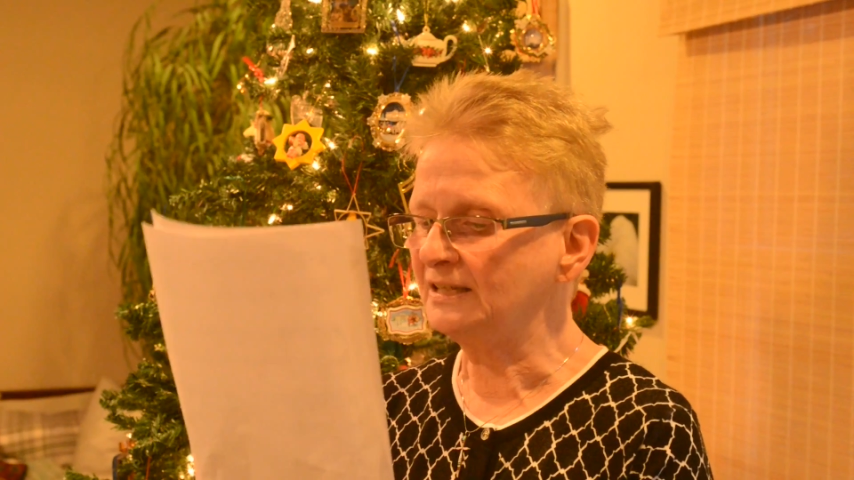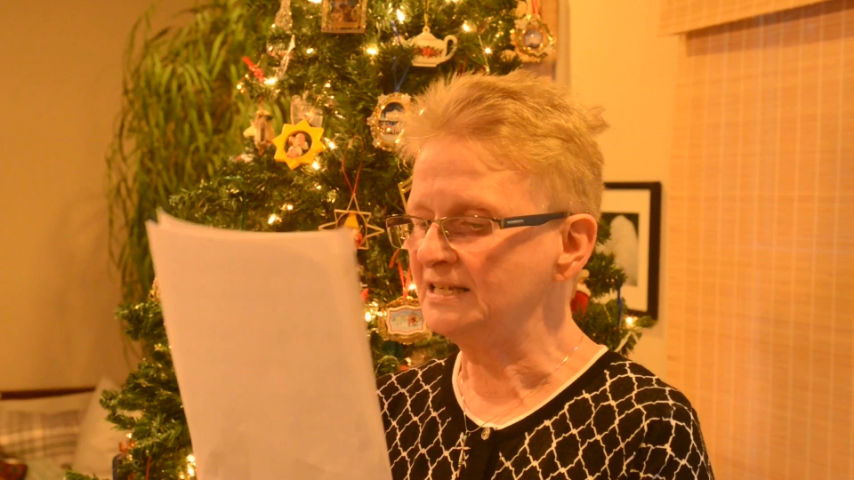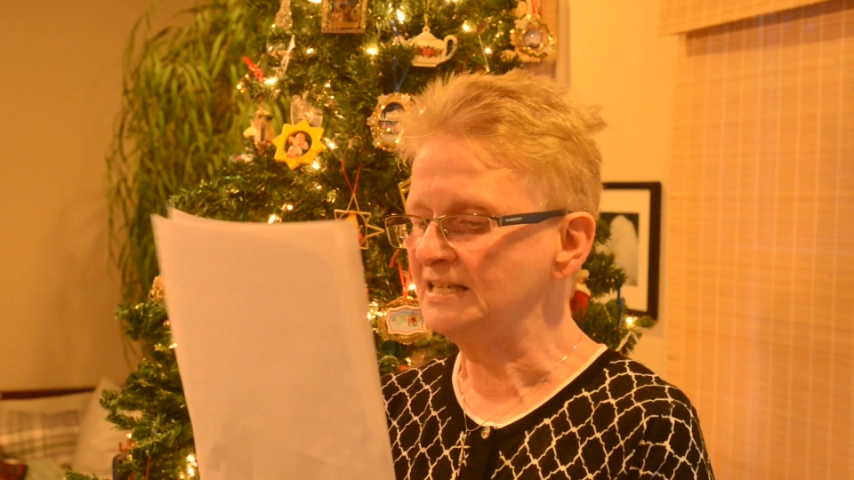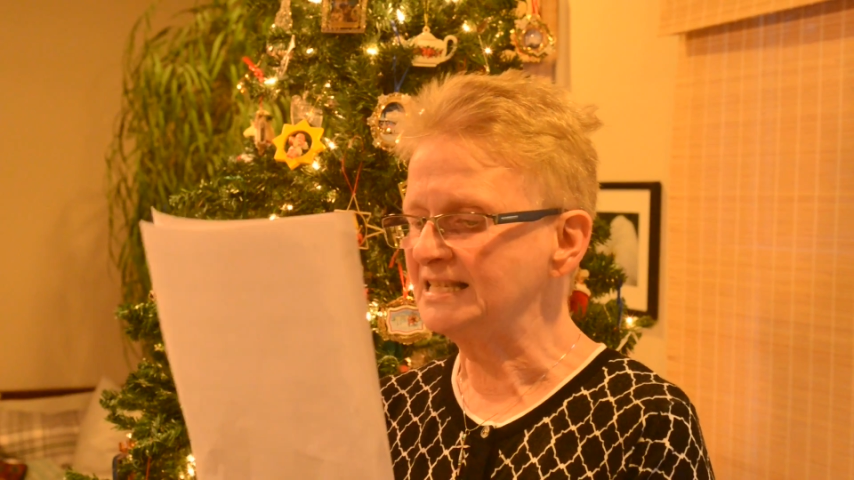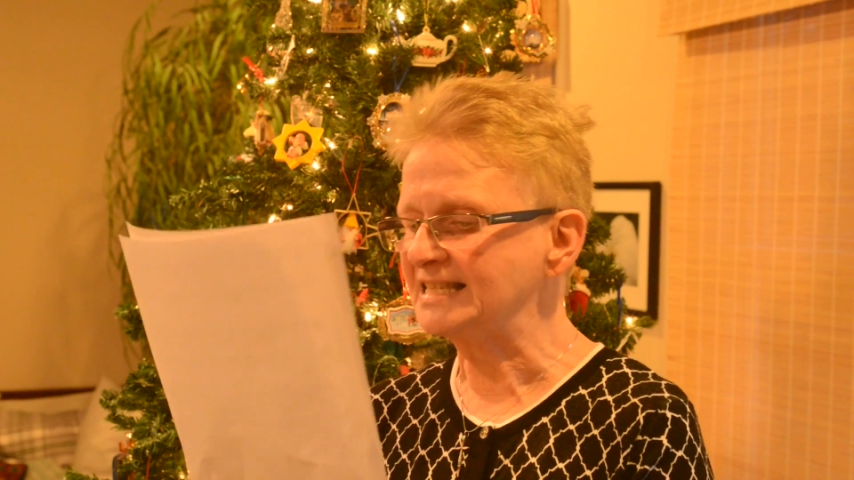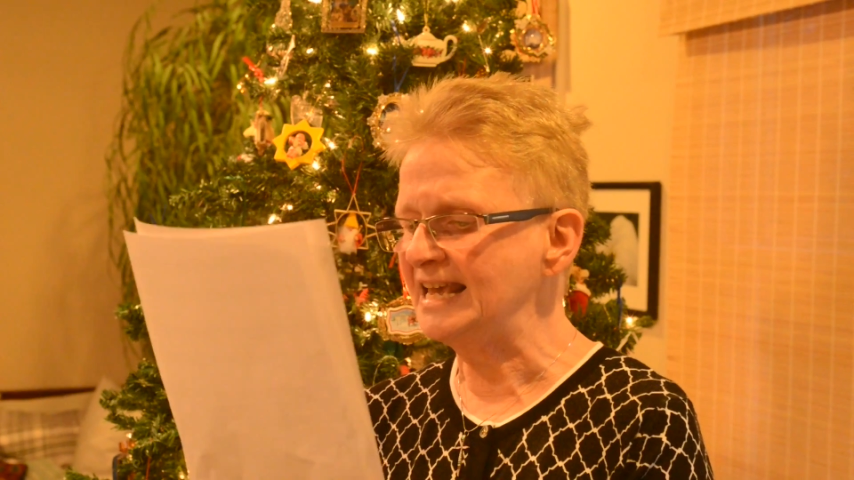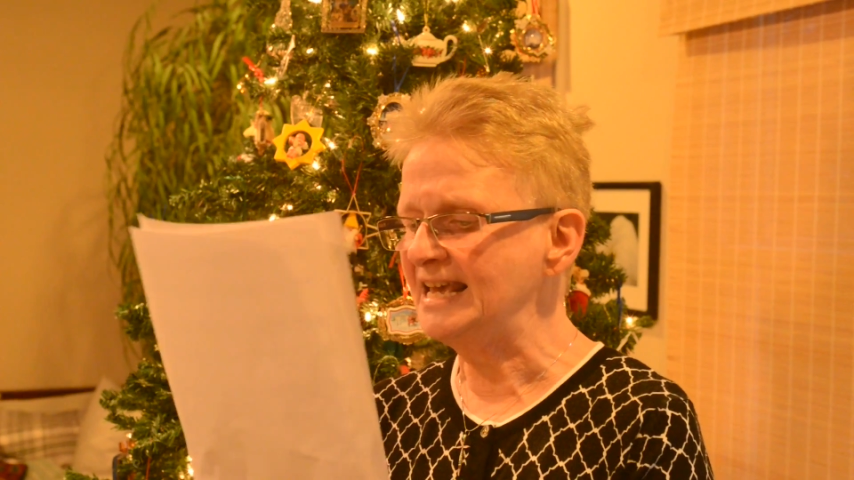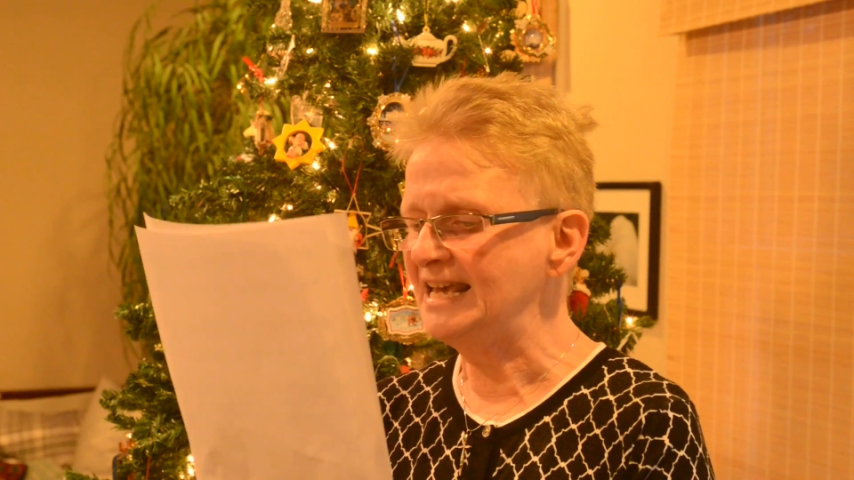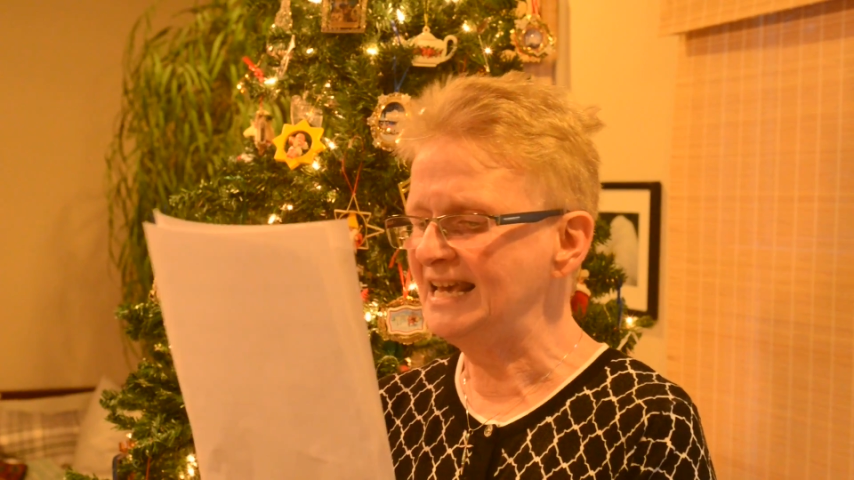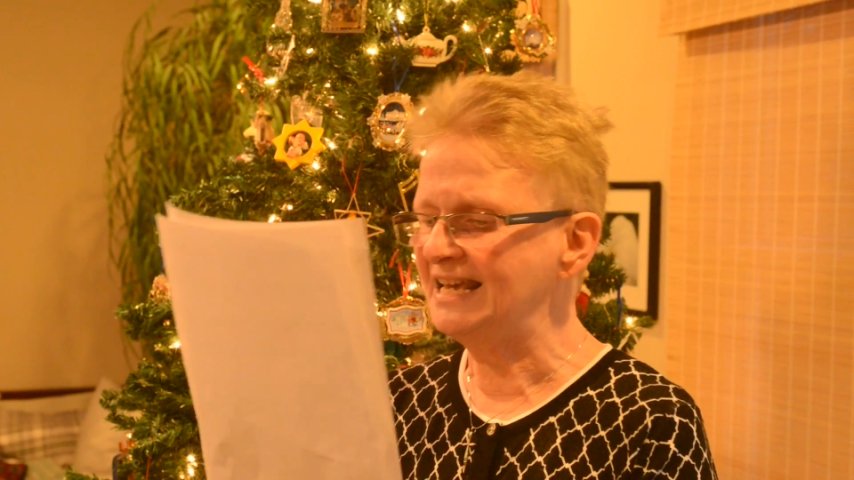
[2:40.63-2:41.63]
they
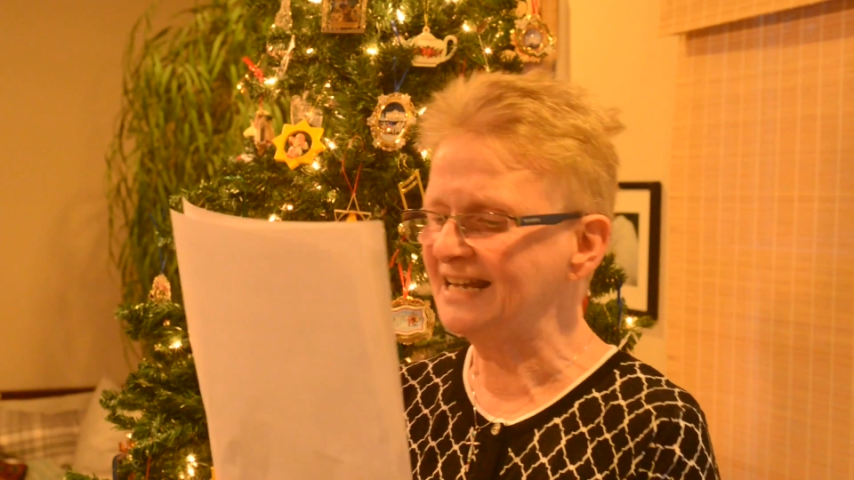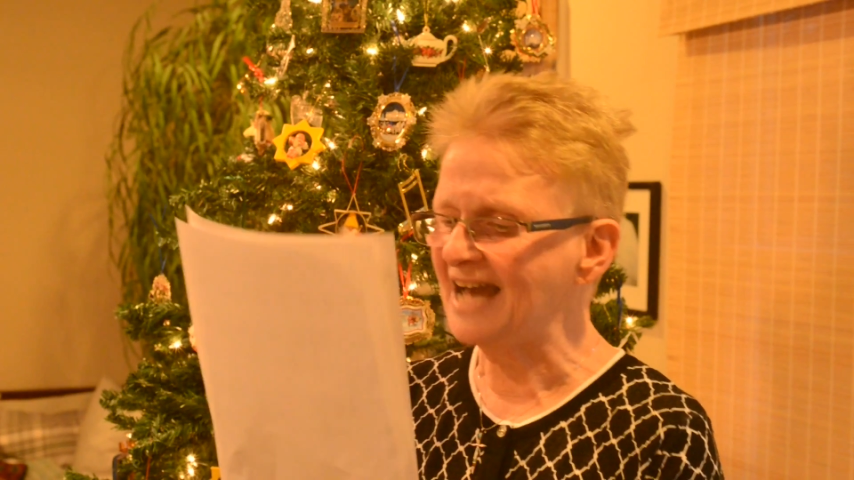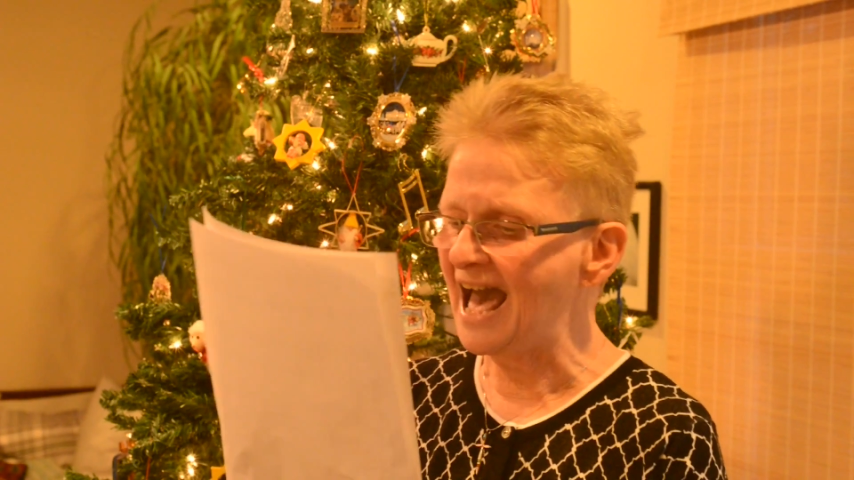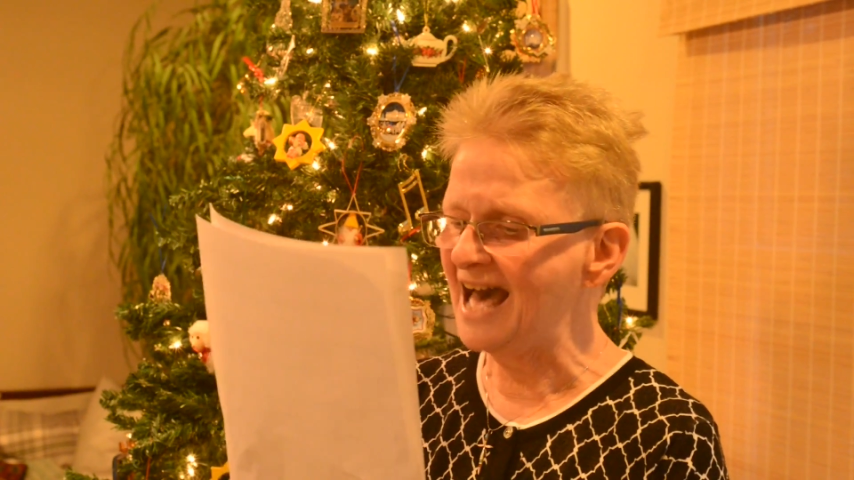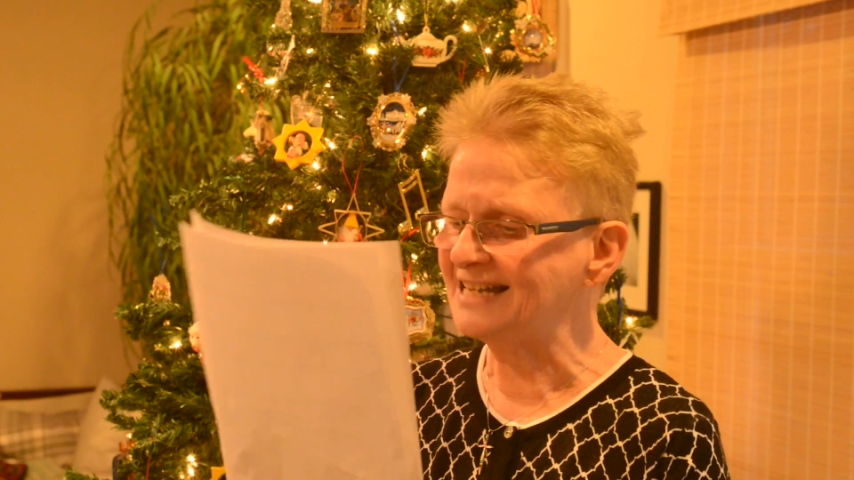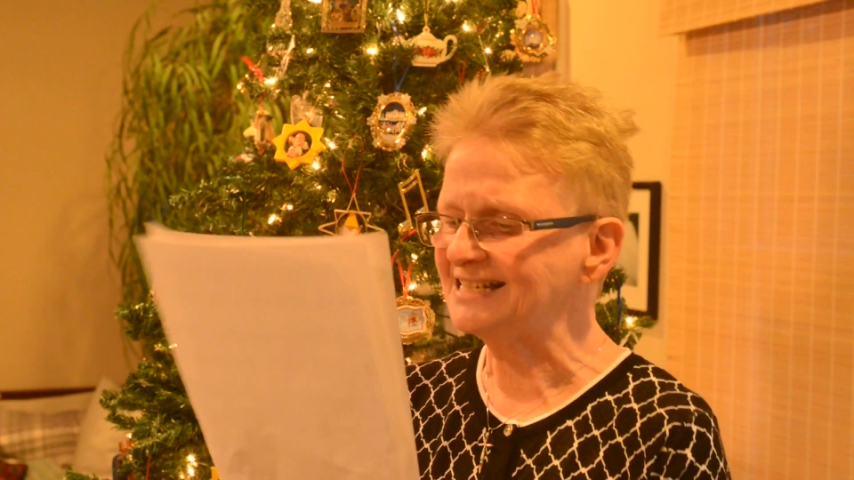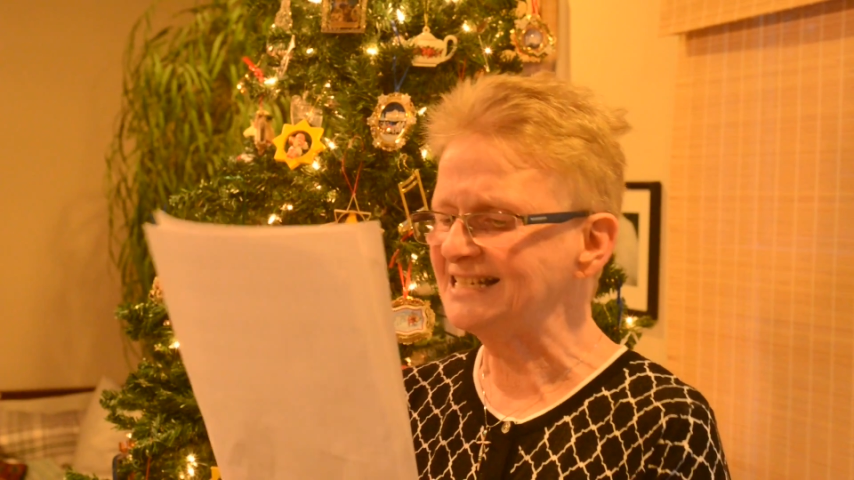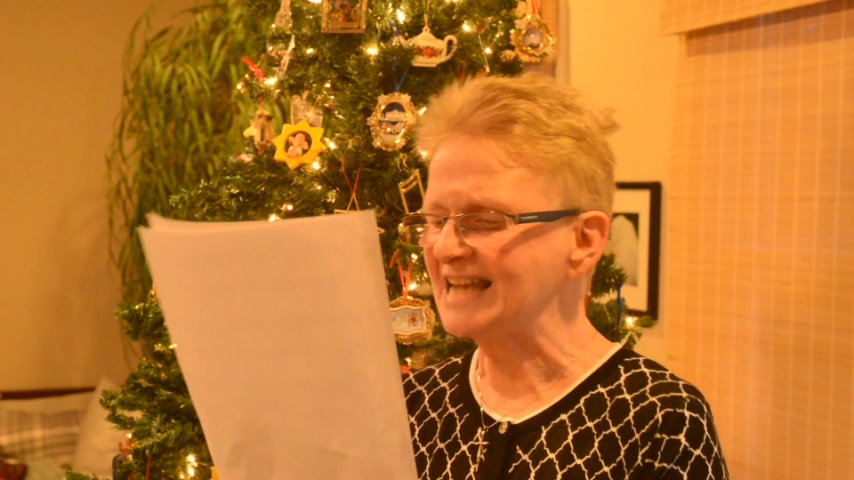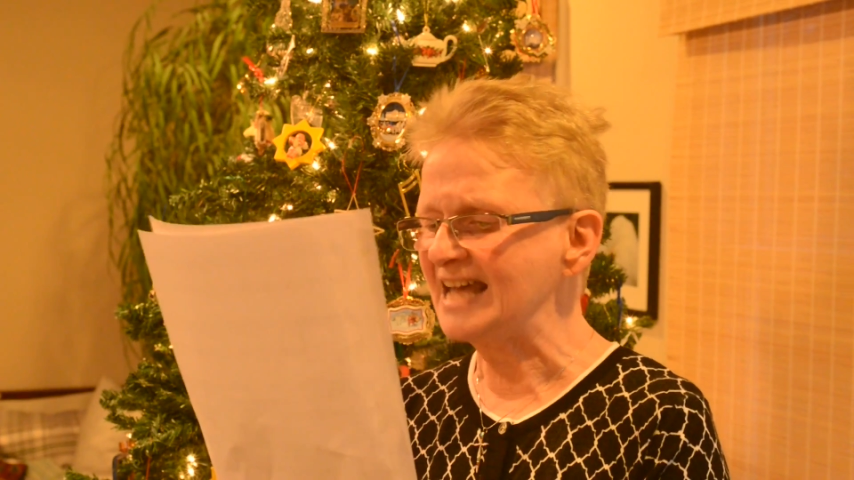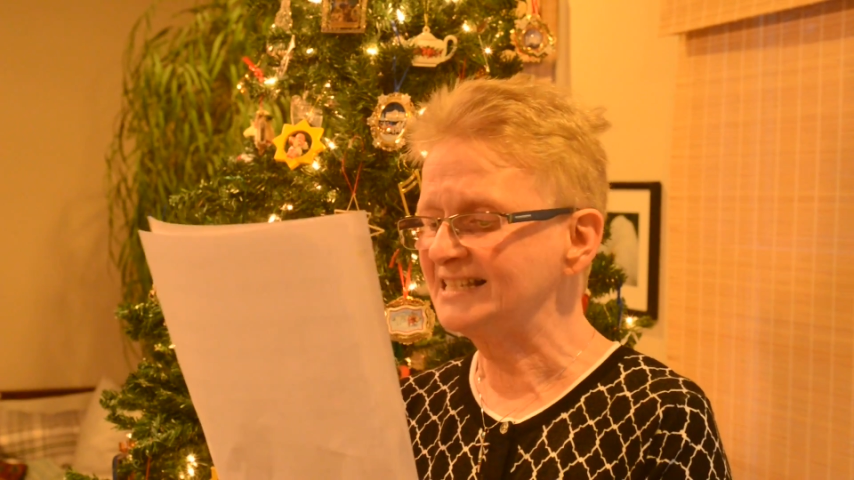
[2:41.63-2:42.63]
sing
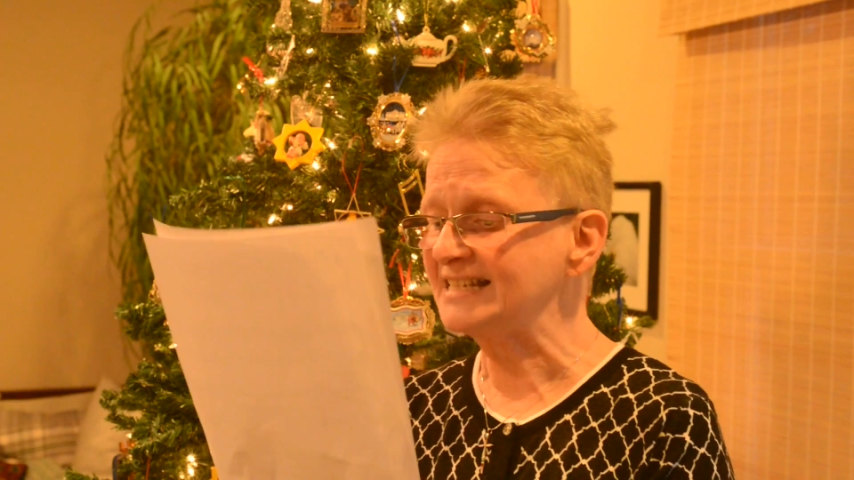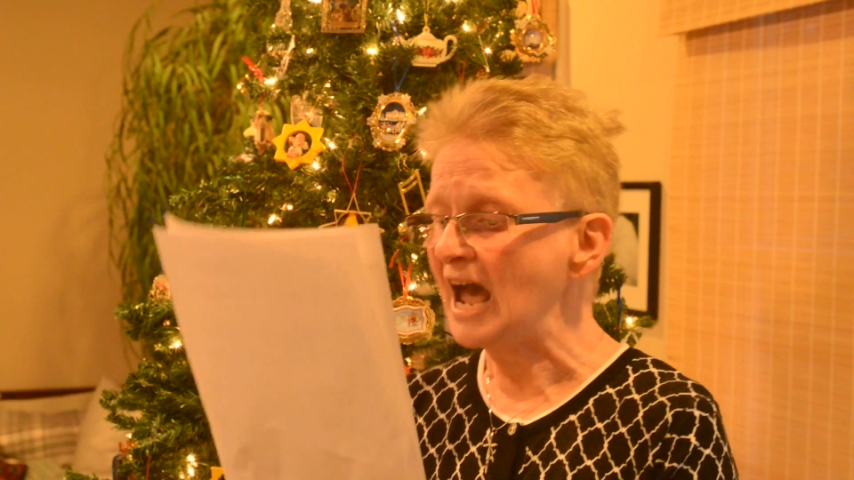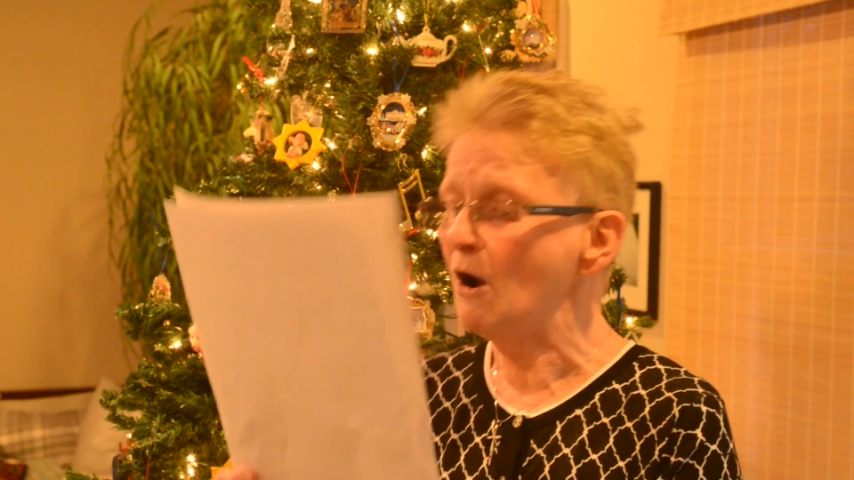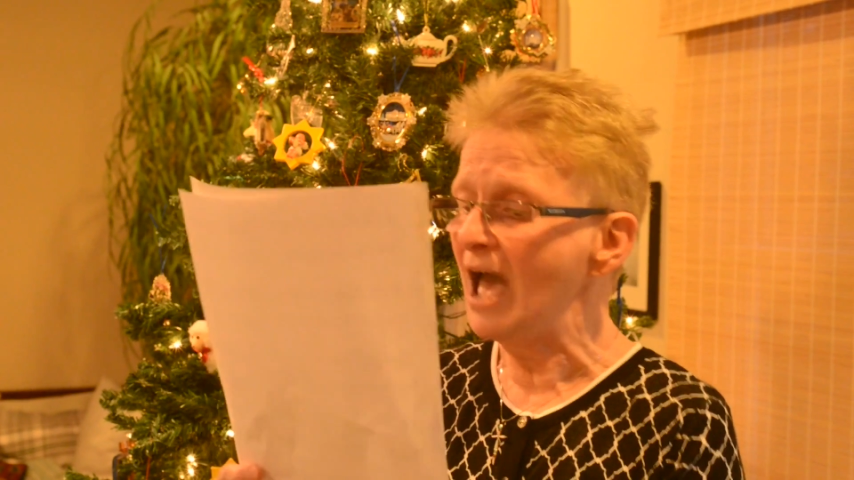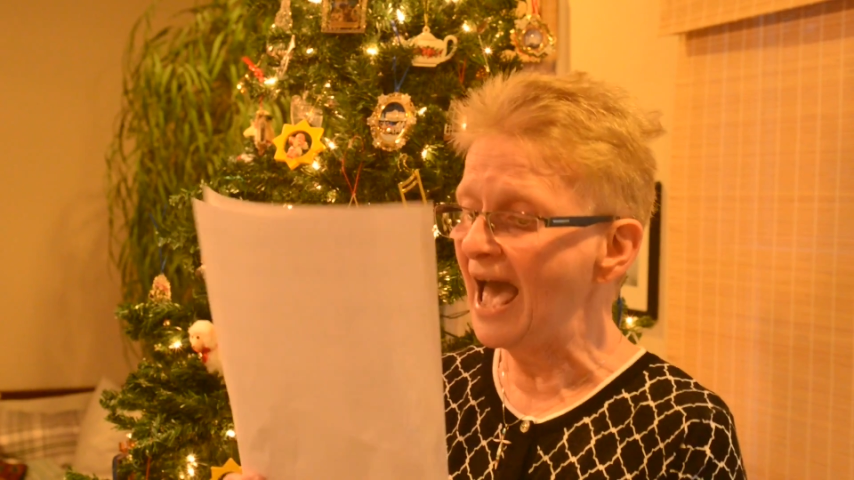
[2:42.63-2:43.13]
and dance now,